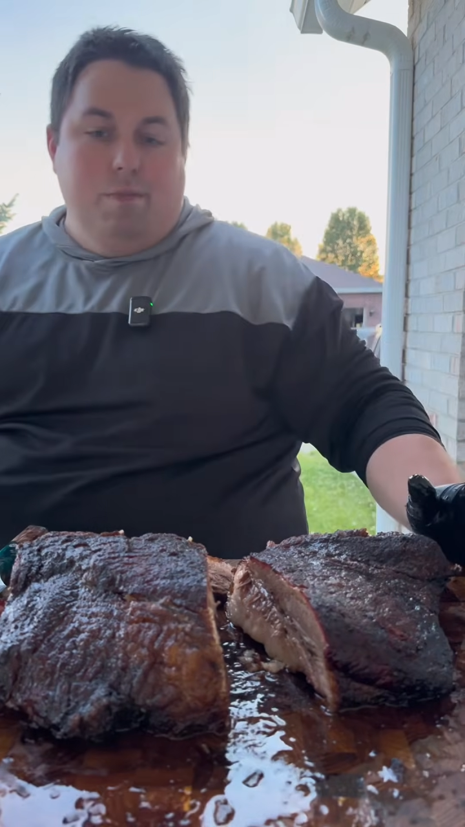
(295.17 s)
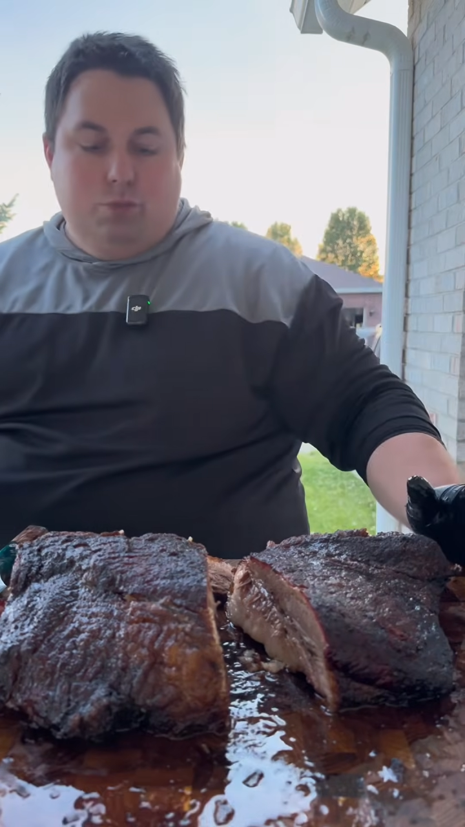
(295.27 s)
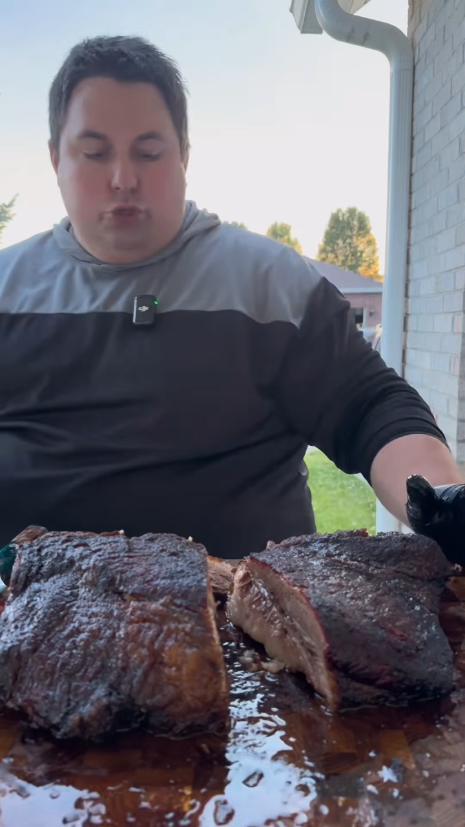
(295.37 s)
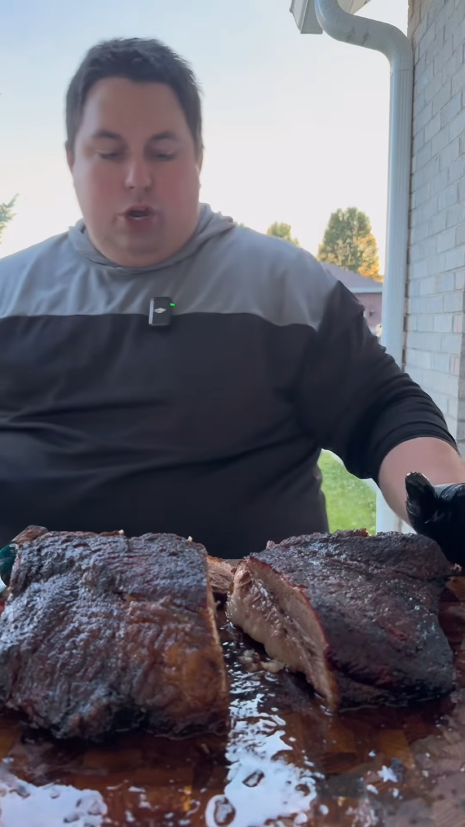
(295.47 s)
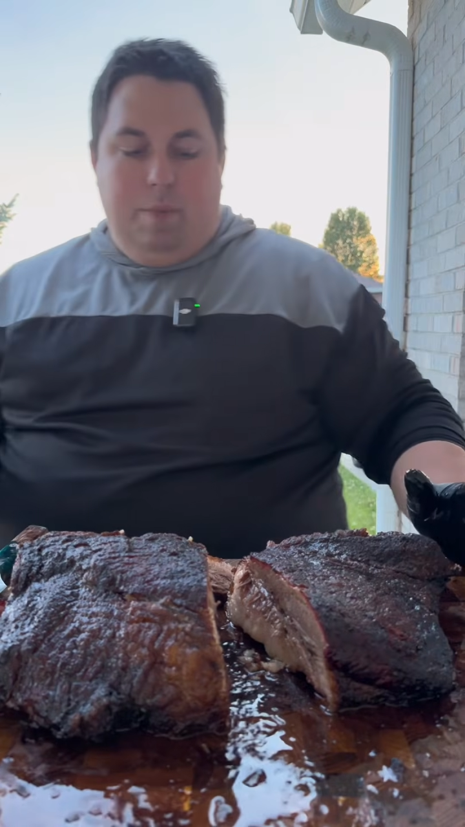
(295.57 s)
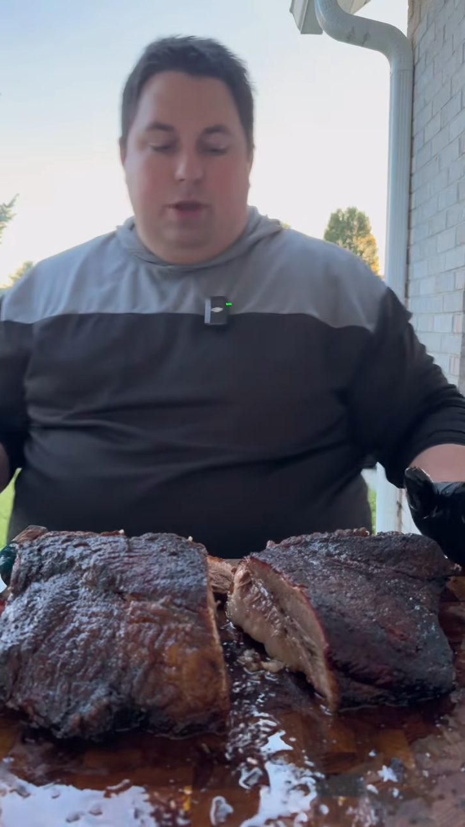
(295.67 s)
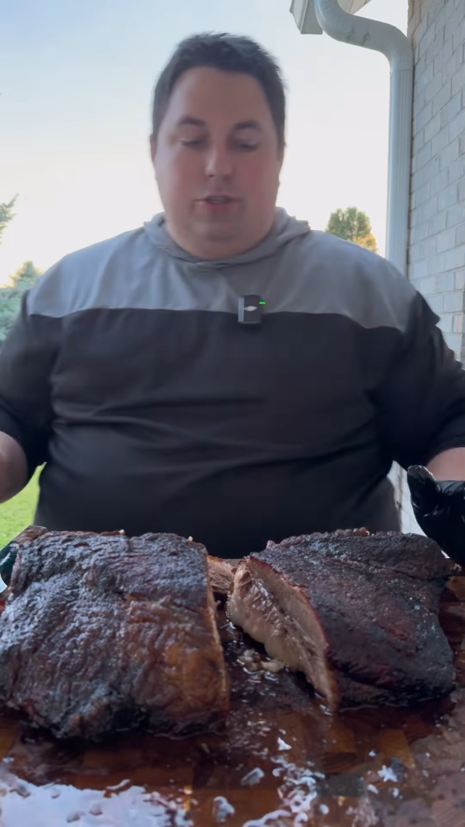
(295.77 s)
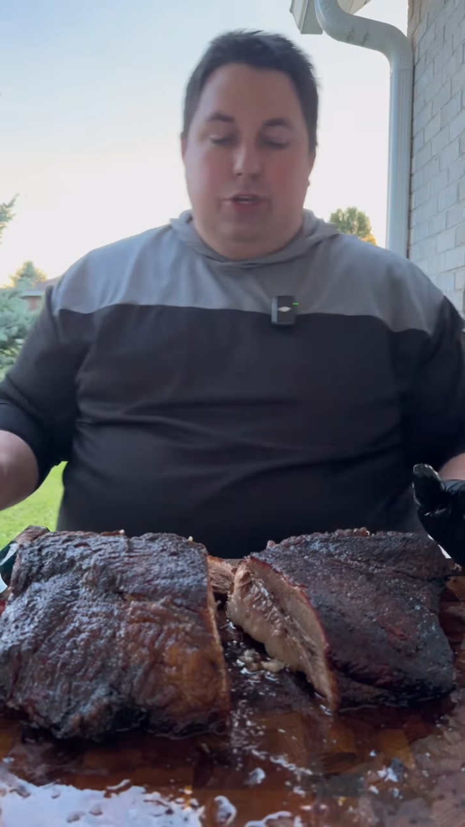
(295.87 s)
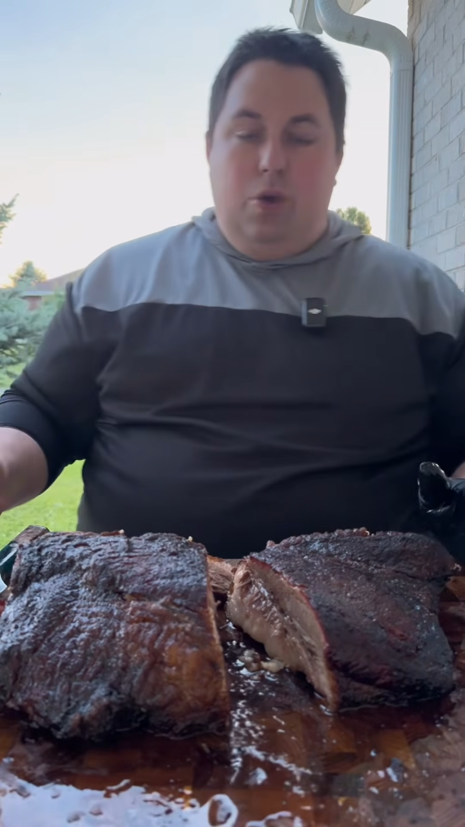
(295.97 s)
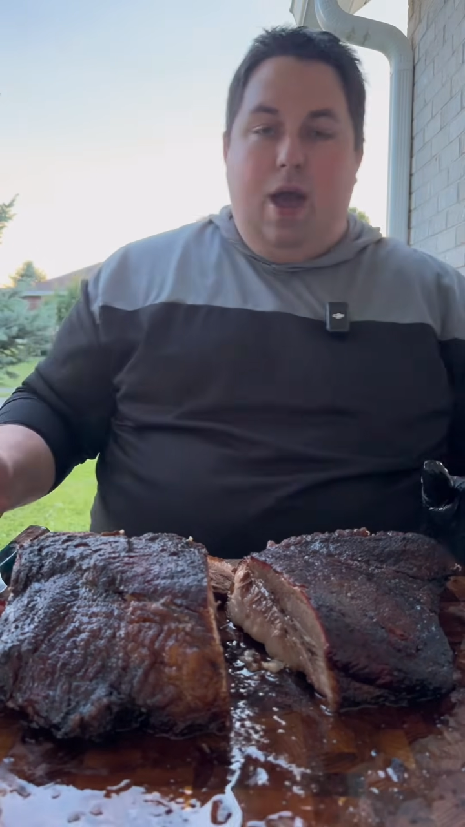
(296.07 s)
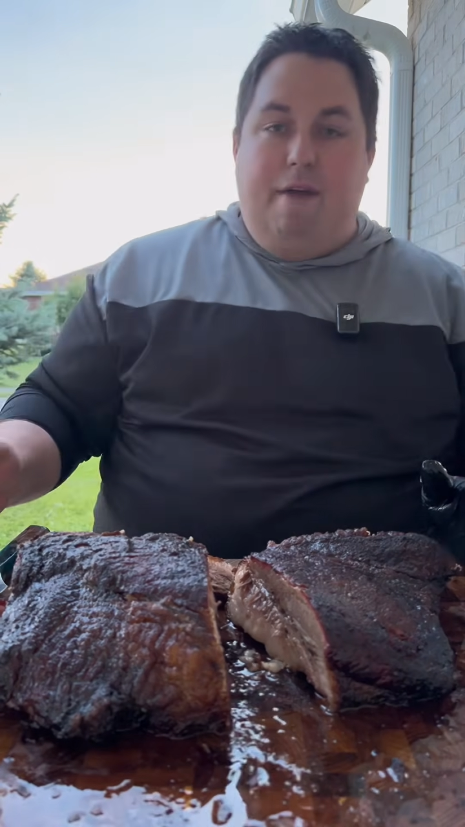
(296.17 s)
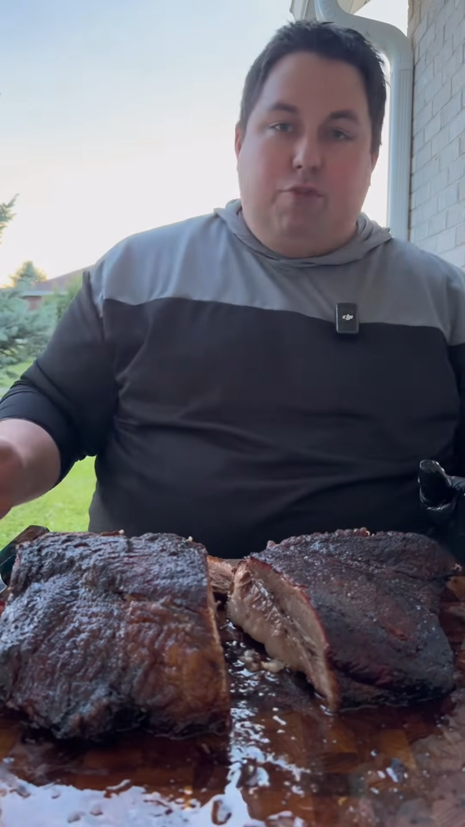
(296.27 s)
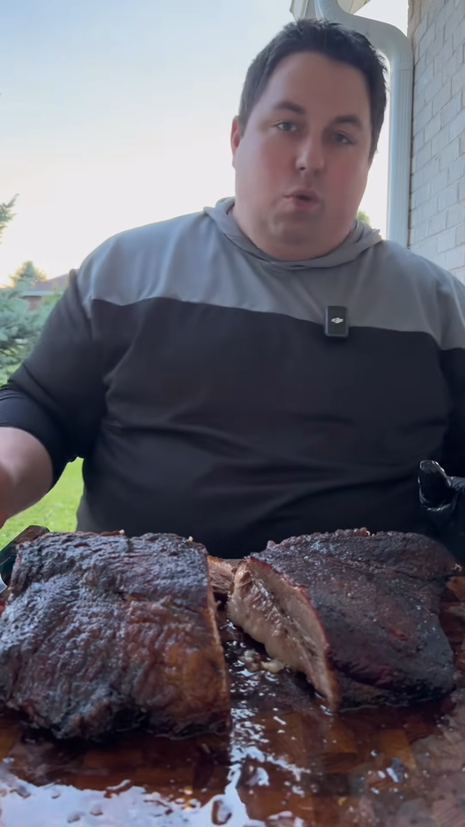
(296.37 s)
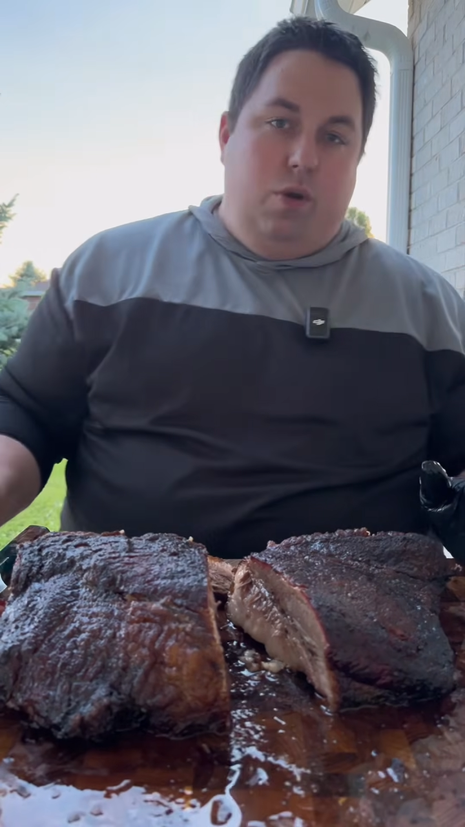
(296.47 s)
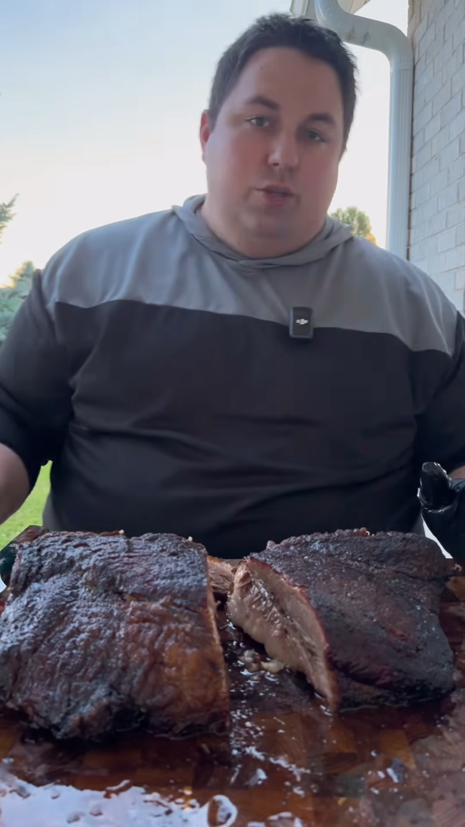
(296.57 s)
trimming to do
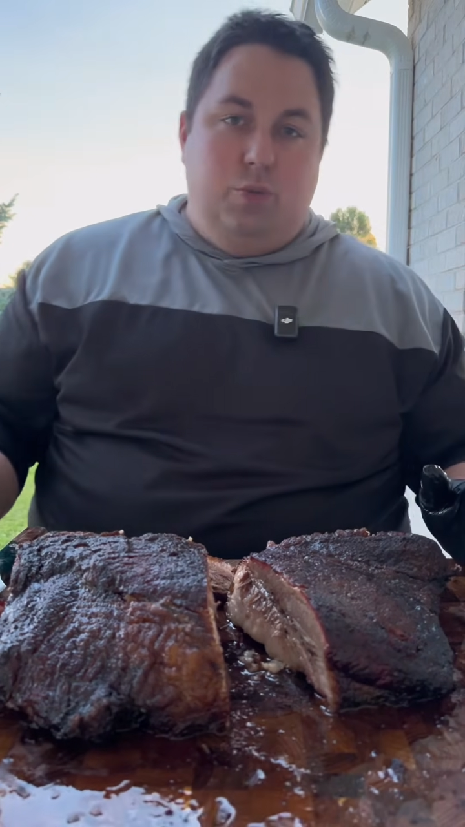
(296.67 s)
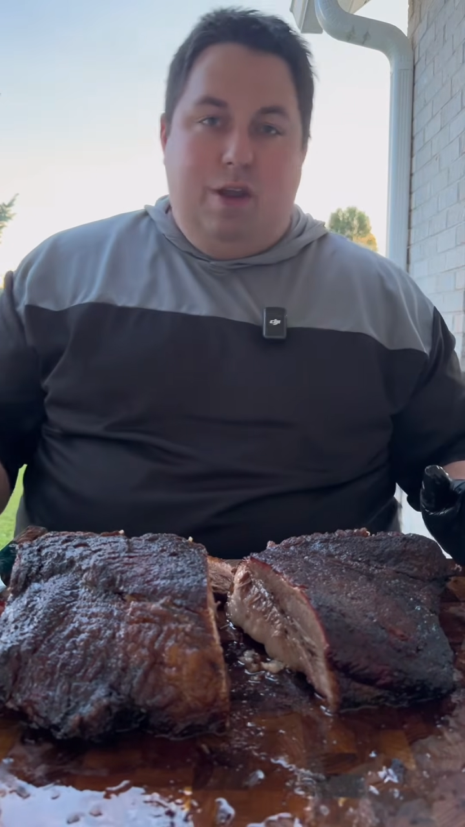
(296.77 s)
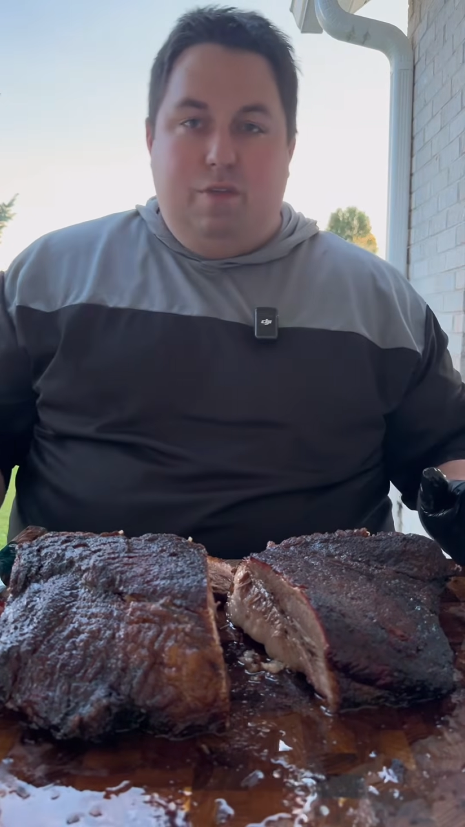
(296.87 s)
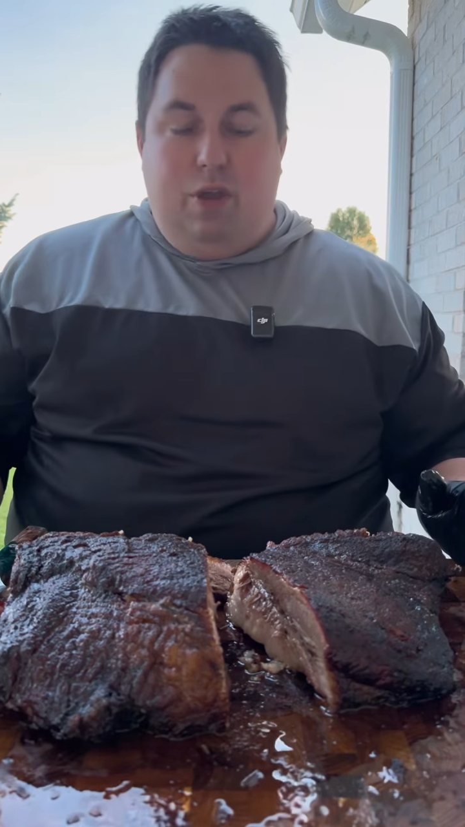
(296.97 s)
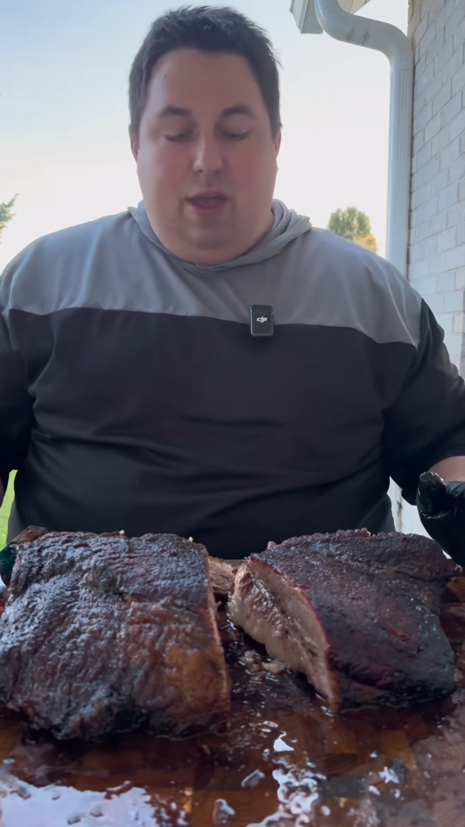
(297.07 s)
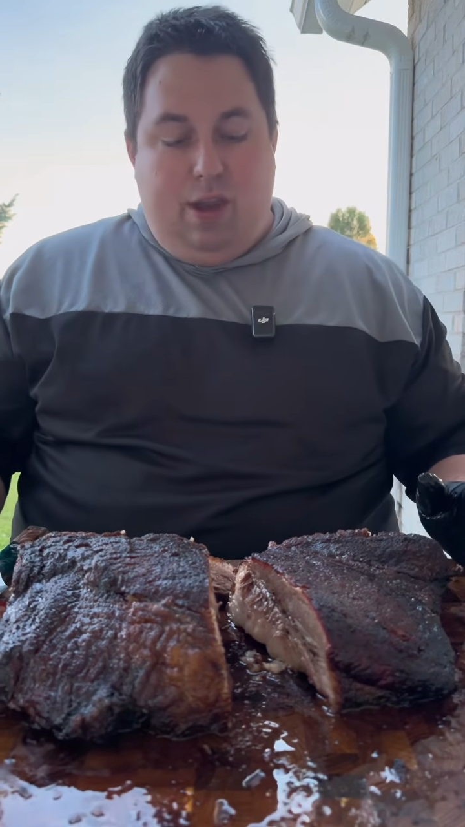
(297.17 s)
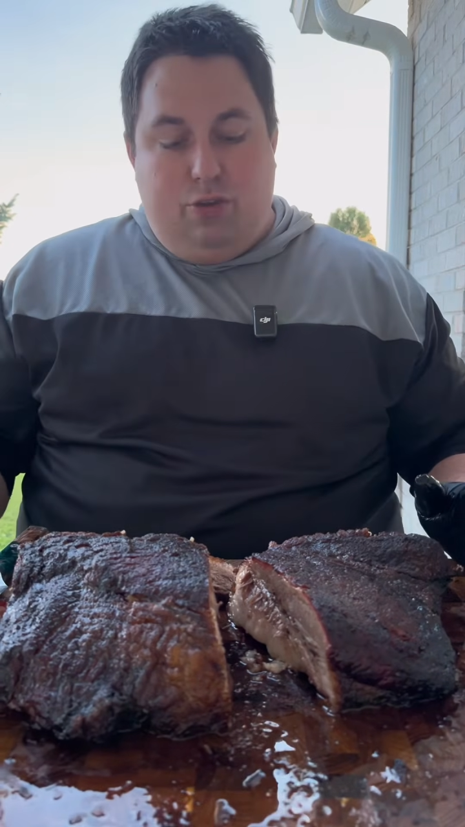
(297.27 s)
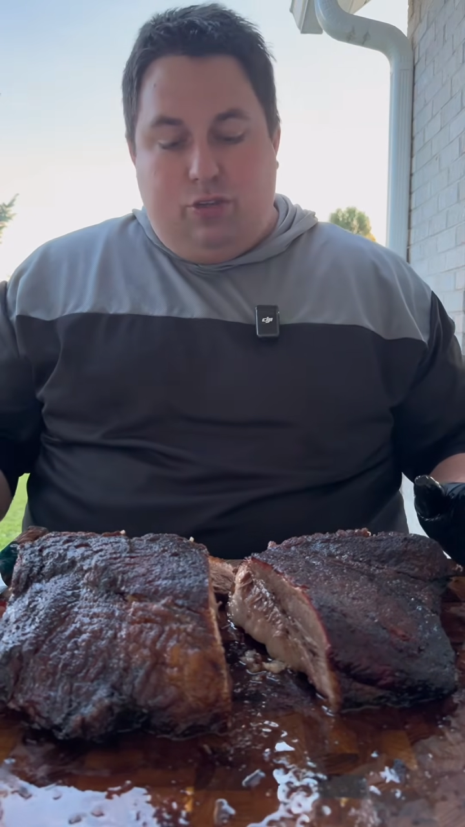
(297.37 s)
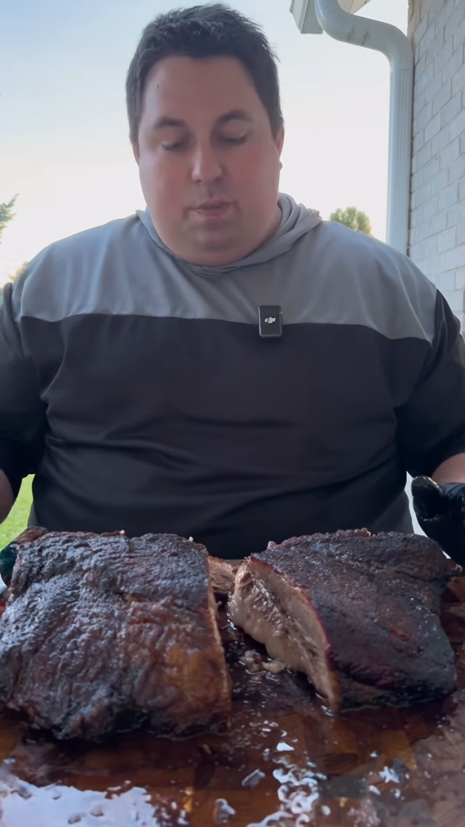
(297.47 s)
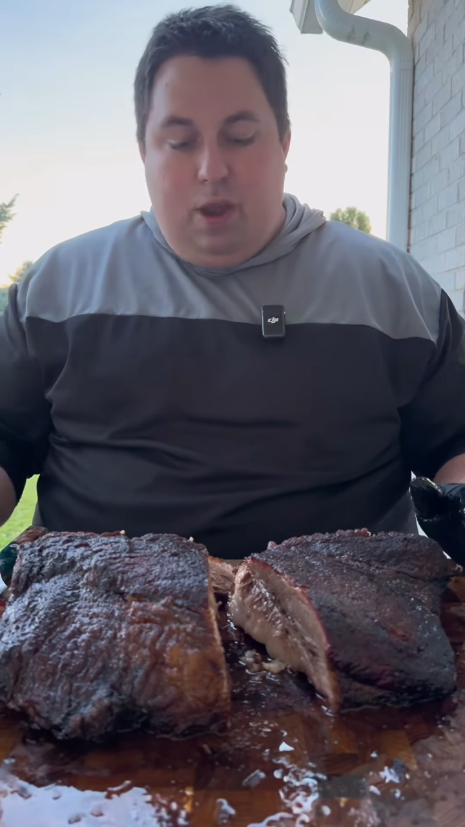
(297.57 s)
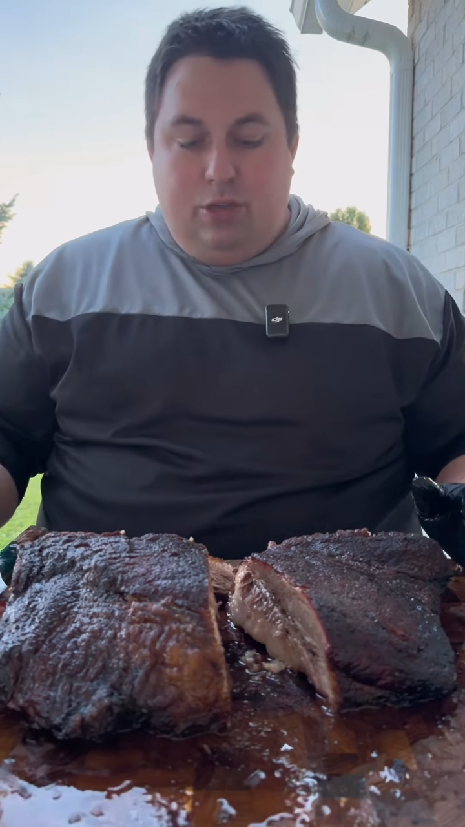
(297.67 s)
afterwards whenever you hand it to somebody.